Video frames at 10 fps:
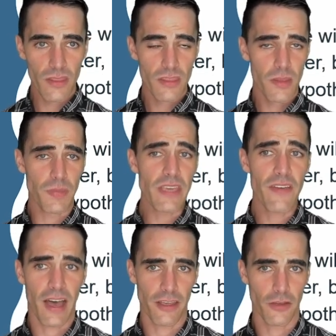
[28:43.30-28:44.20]
The
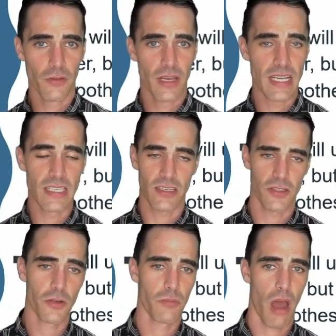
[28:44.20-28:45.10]
p-value is a
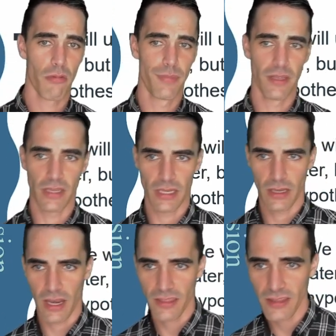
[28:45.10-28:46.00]
certain probability.
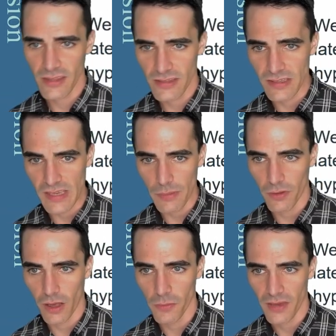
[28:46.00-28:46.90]
And I think this example
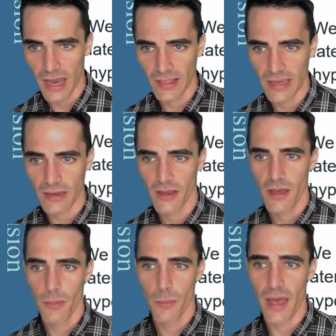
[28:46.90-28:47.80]
helps highlight
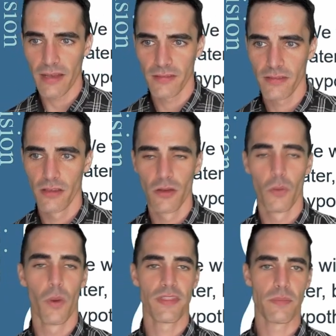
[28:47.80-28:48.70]
best
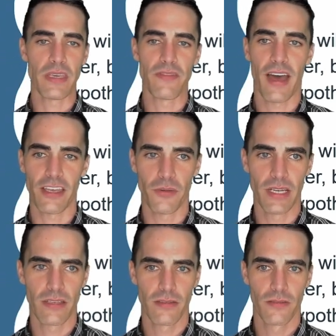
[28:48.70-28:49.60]
what the p-value
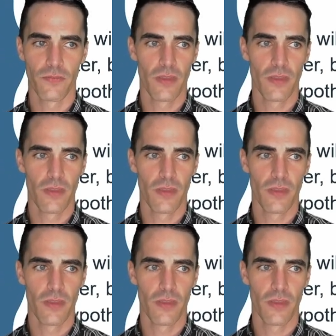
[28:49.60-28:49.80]
is.